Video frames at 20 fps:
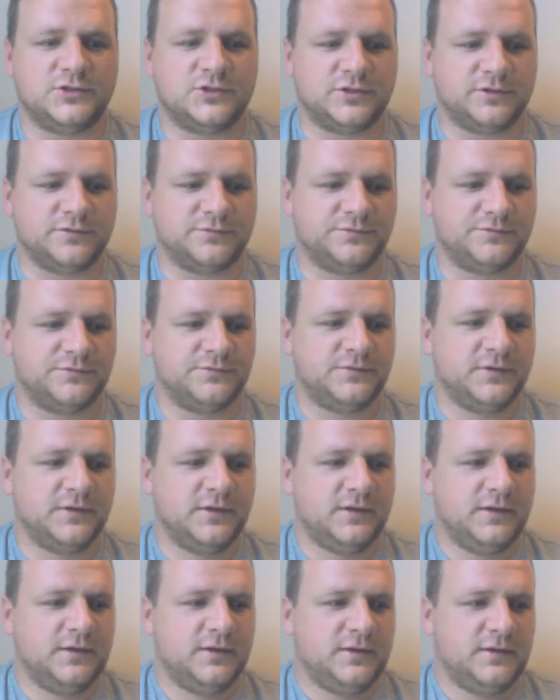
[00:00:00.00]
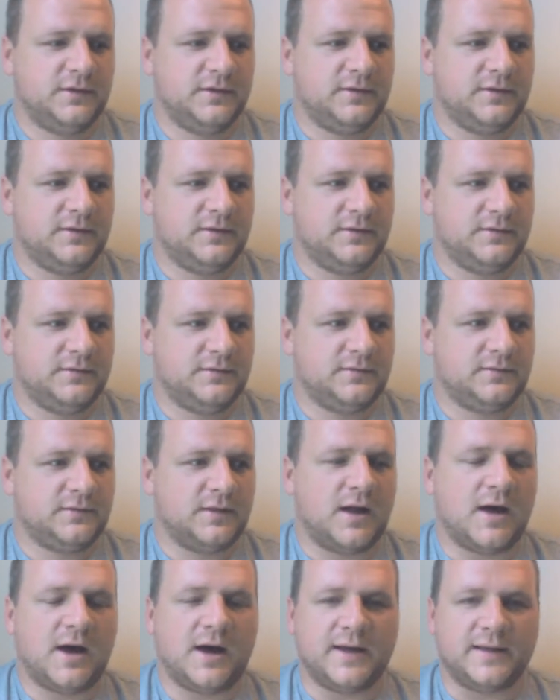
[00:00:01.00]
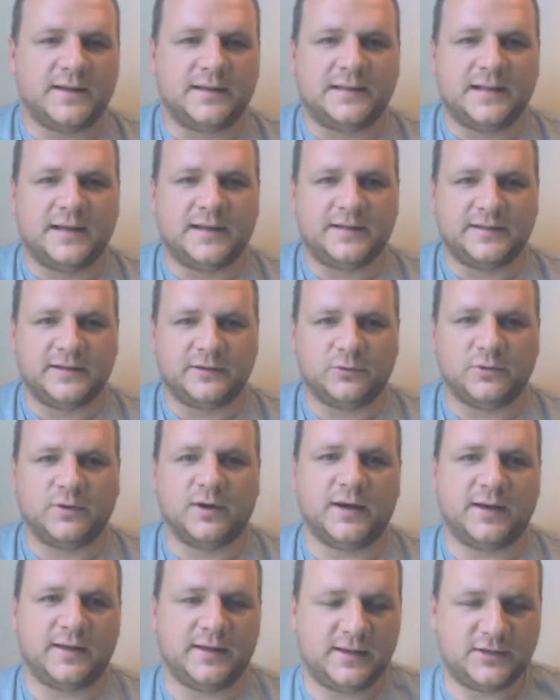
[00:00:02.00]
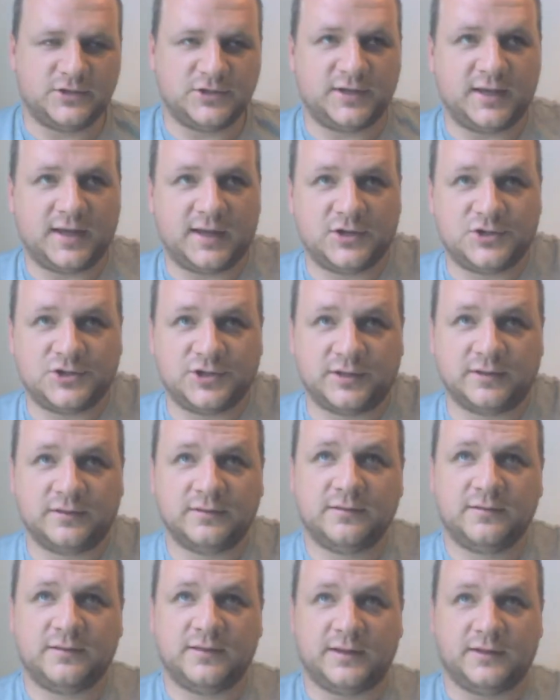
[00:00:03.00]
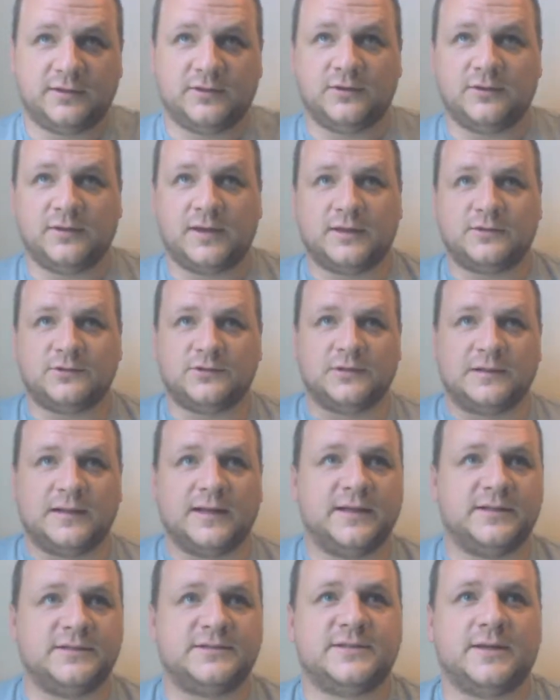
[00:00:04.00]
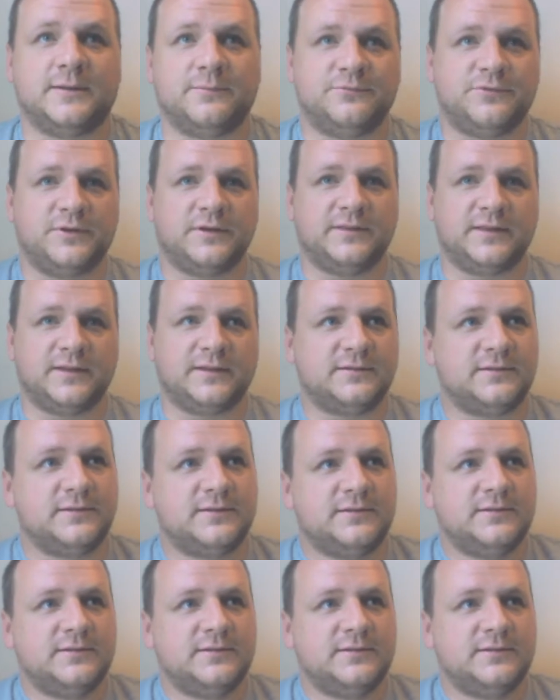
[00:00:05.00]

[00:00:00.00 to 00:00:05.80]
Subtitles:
of higher learning or higher education, that you get to learn something that